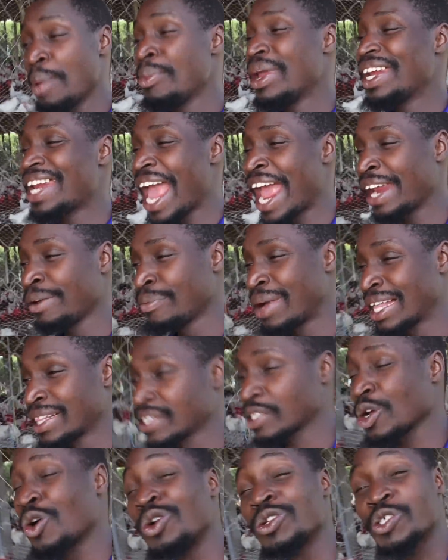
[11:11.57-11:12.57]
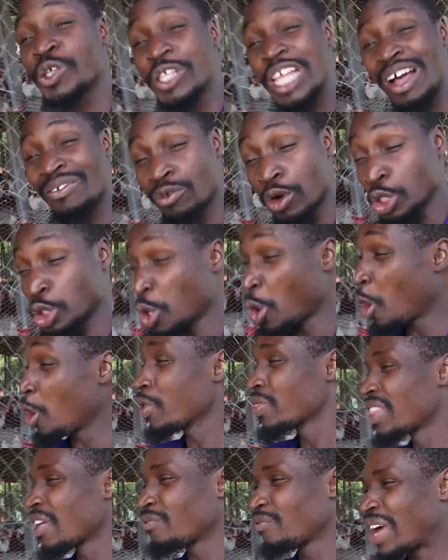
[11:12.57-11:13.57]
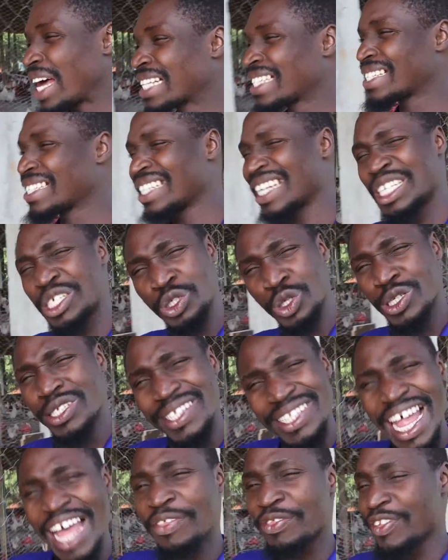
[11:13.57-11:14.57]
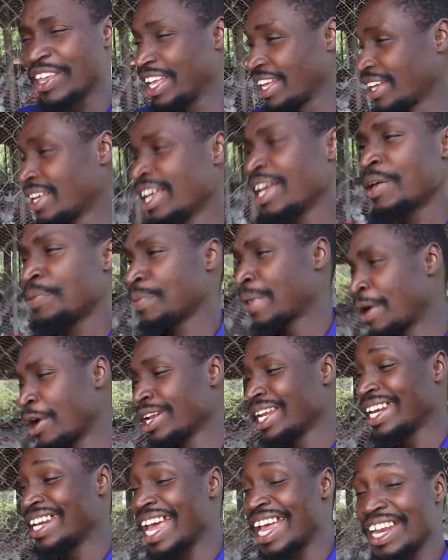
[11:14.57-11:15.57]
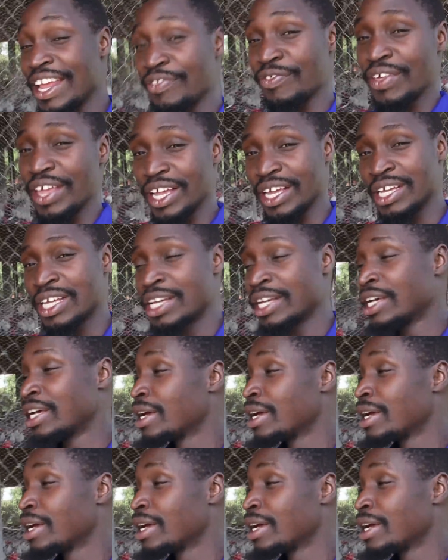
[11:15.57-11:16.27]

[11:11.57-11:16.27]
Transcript: maybe nine months old. So they've got all the vaccinations, nothing. They don't need anything.